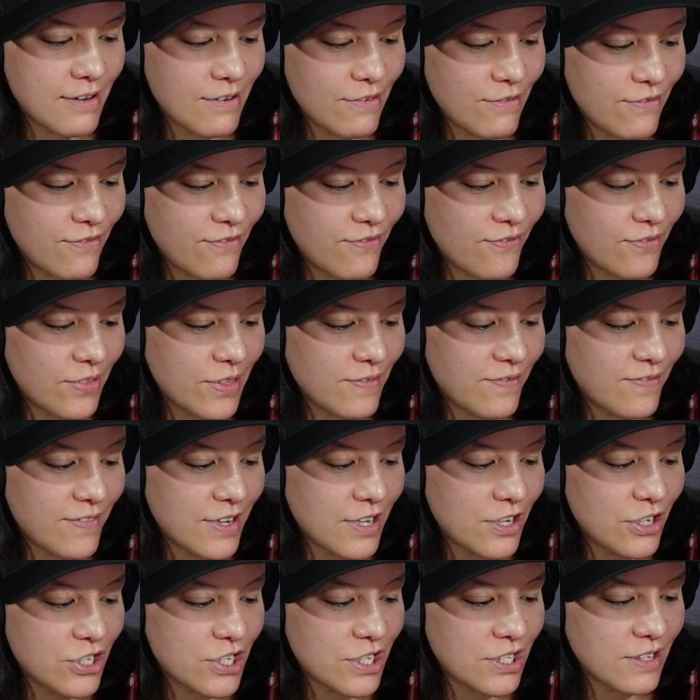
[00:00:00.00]
F- the
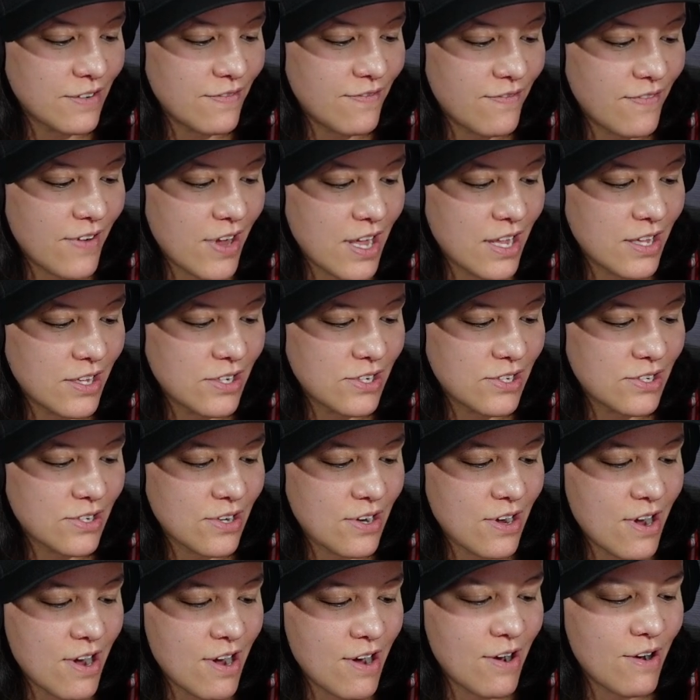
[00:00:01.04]
finishing the fence.
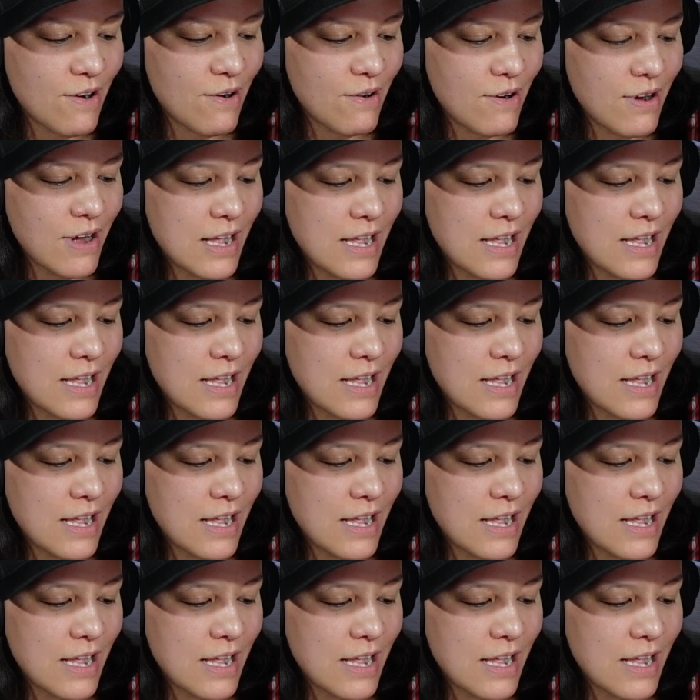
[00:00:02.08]
Oh.